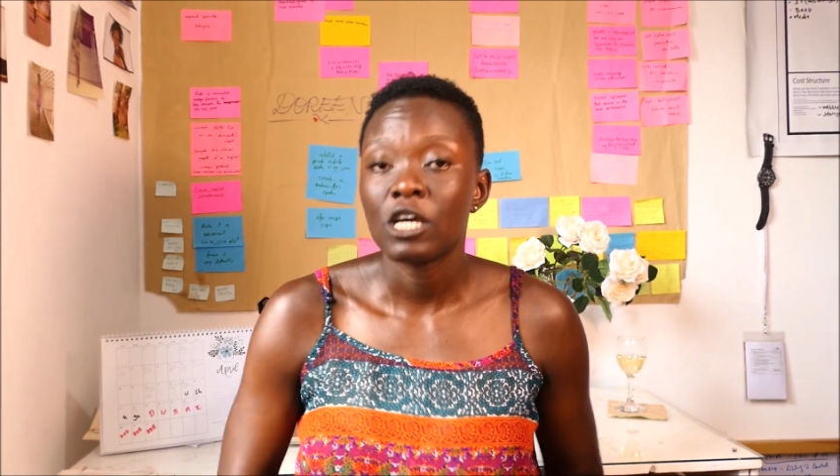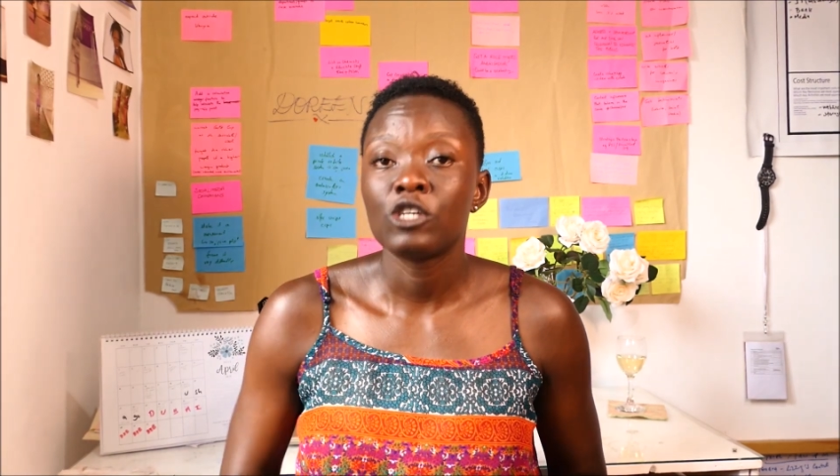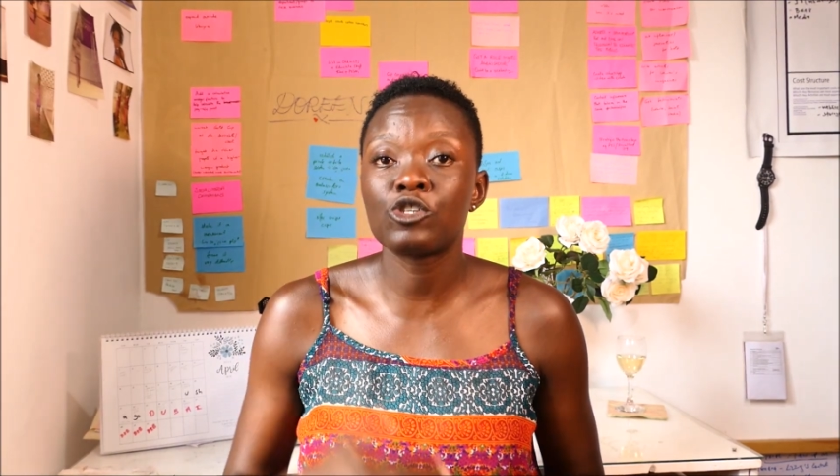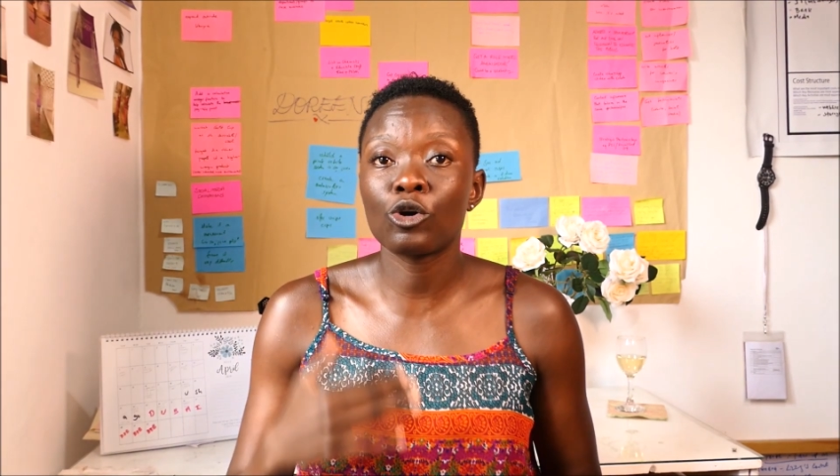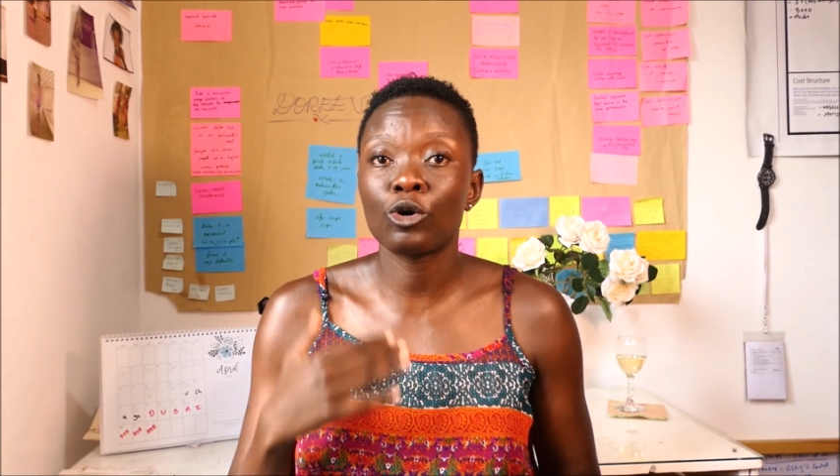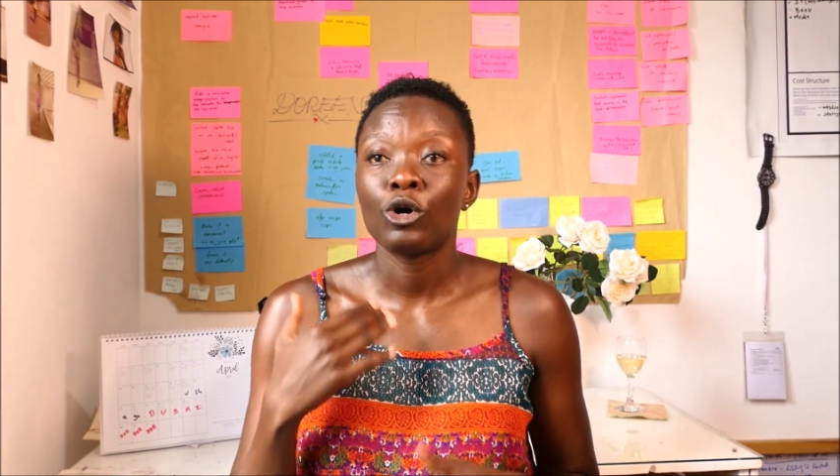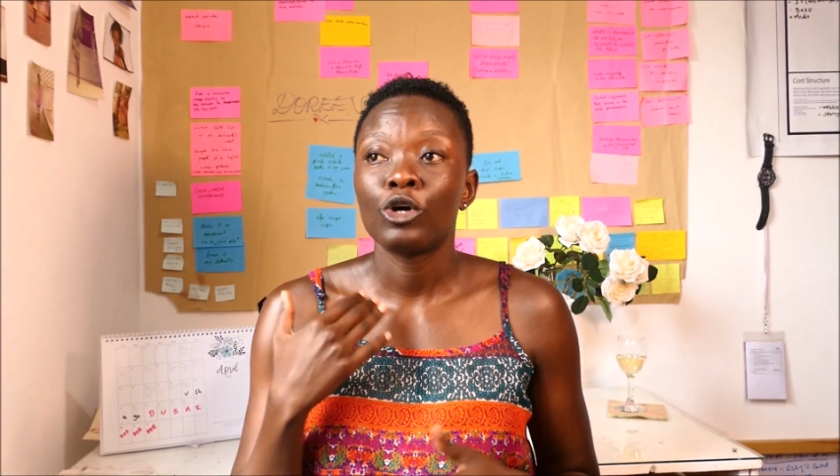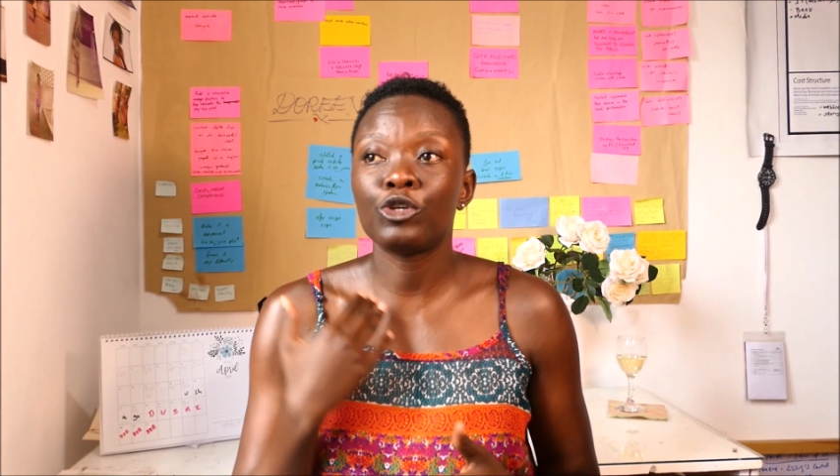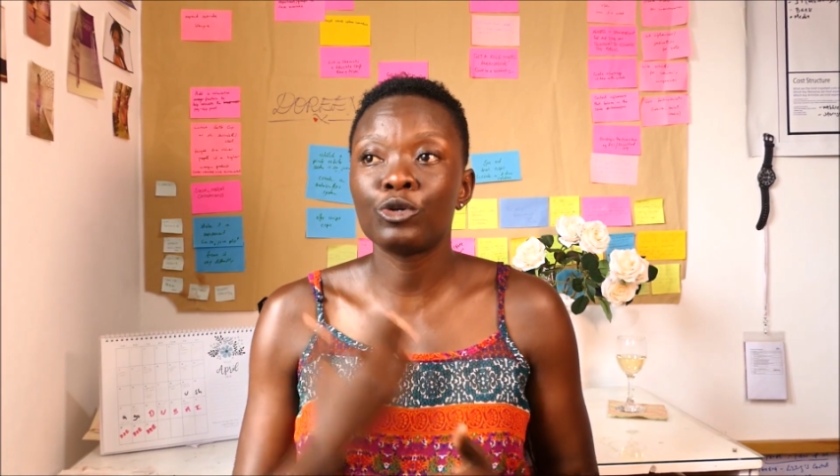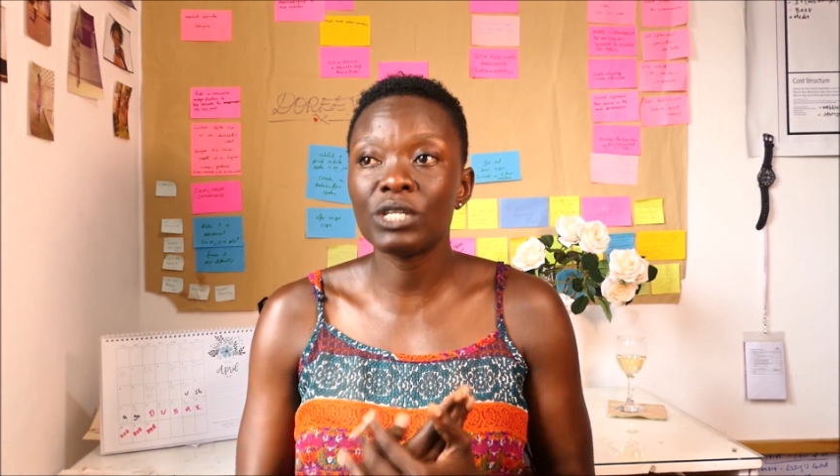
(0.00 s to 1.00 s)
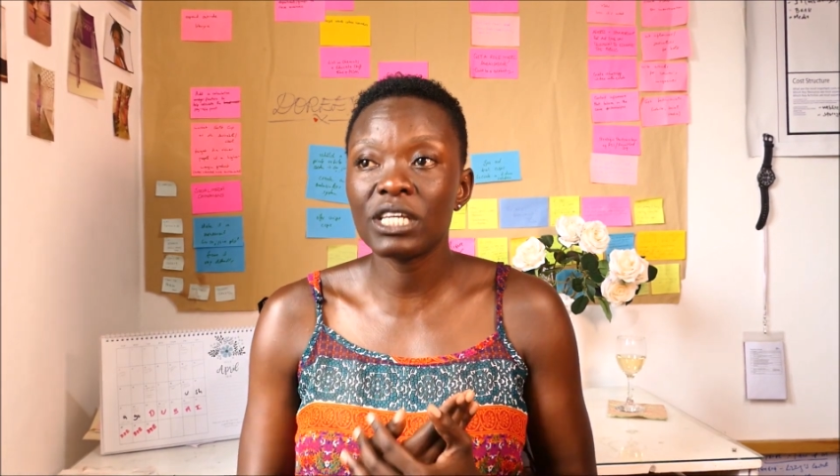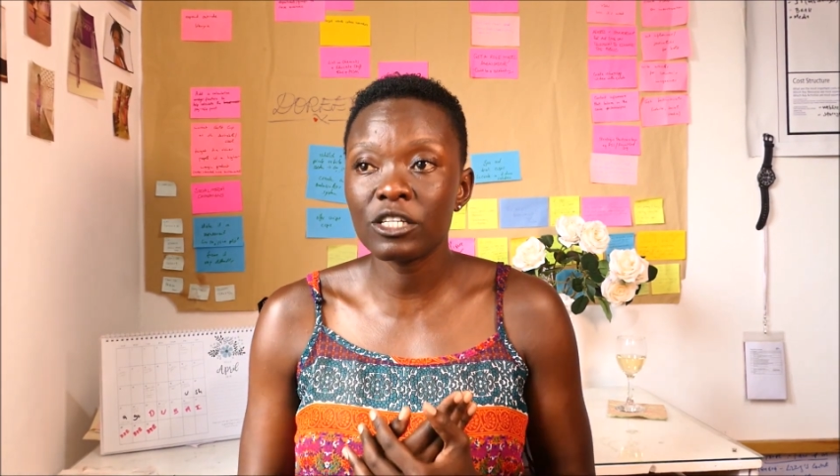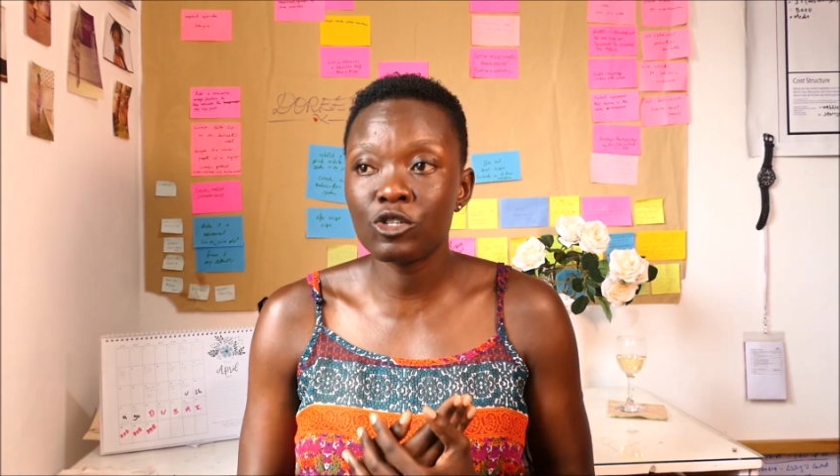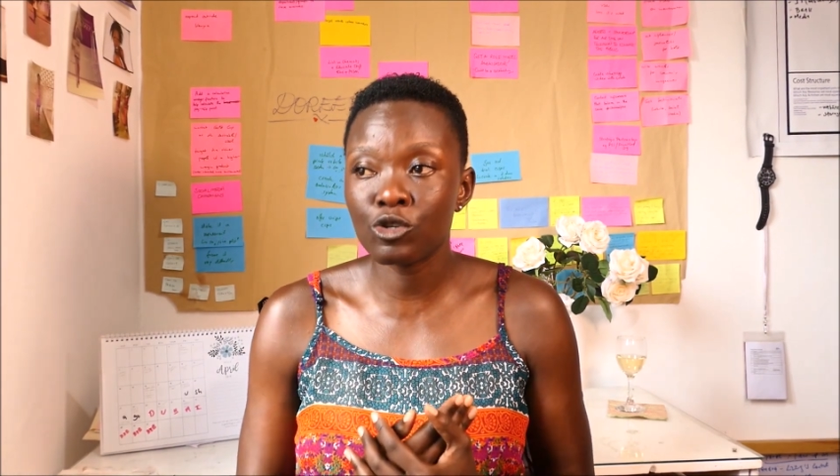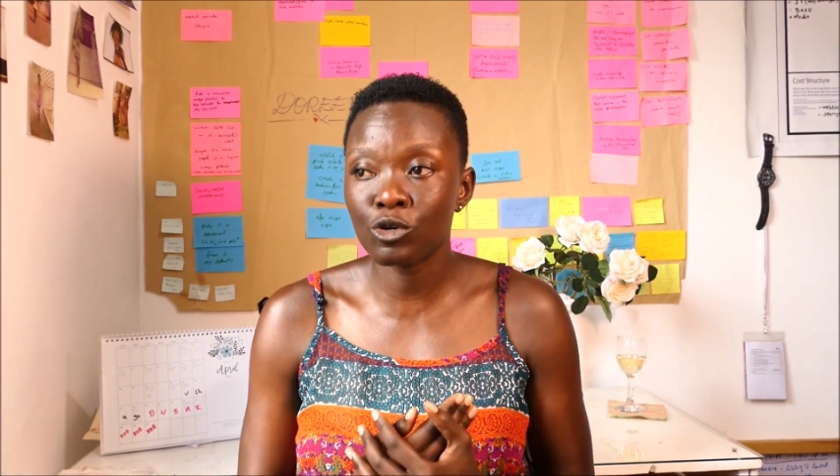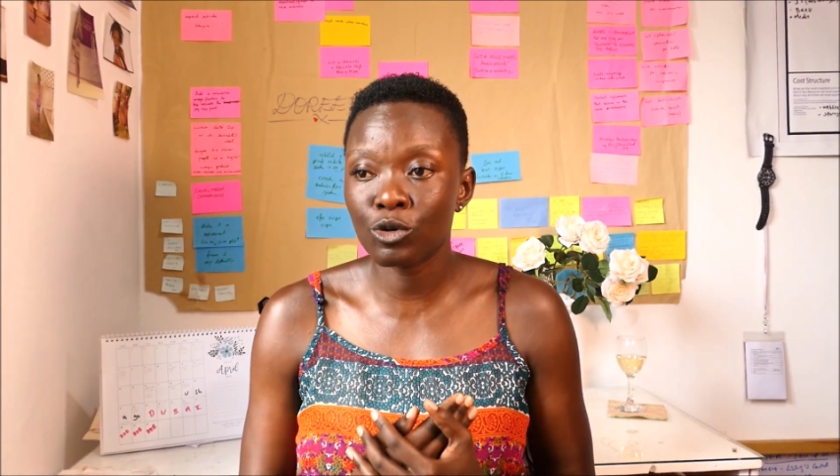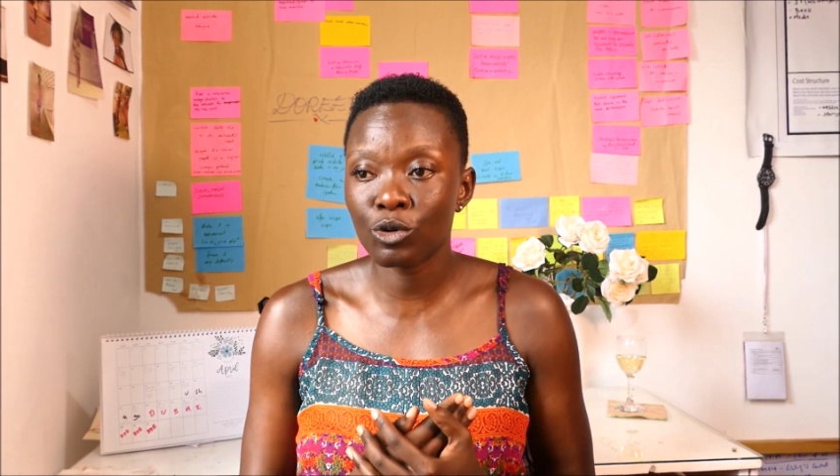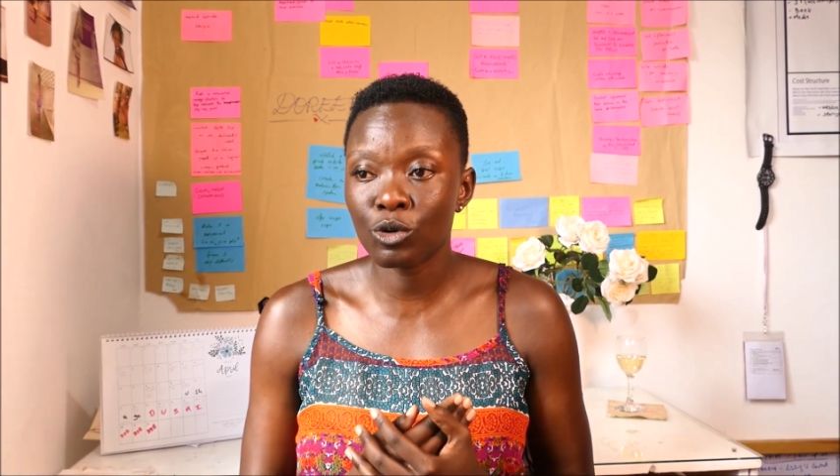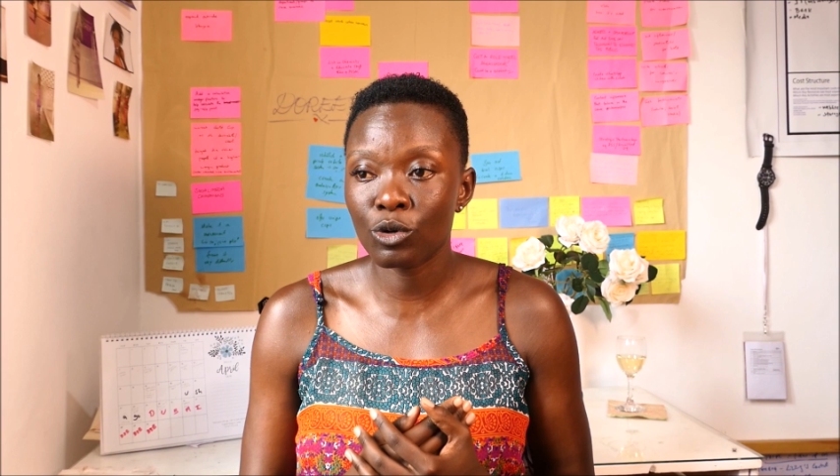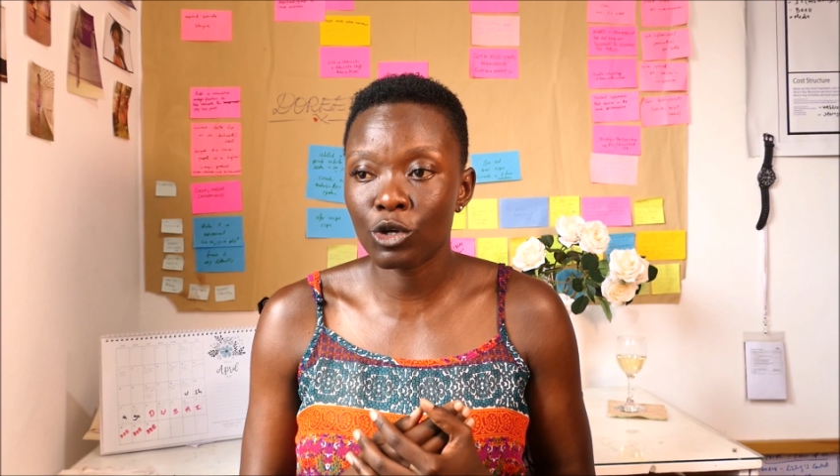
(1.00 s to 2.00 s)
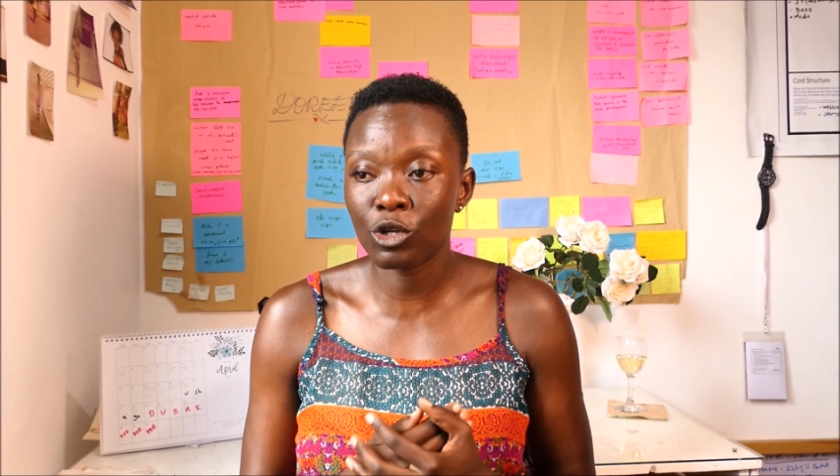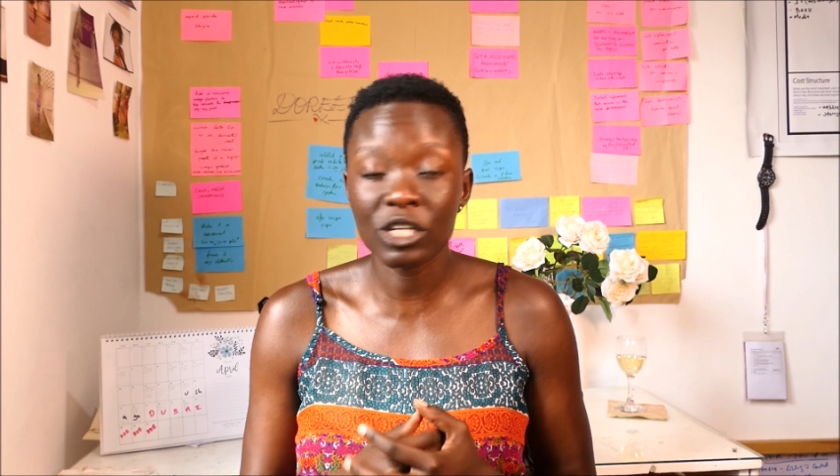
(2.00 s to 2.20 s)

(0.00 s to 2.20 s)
So you need to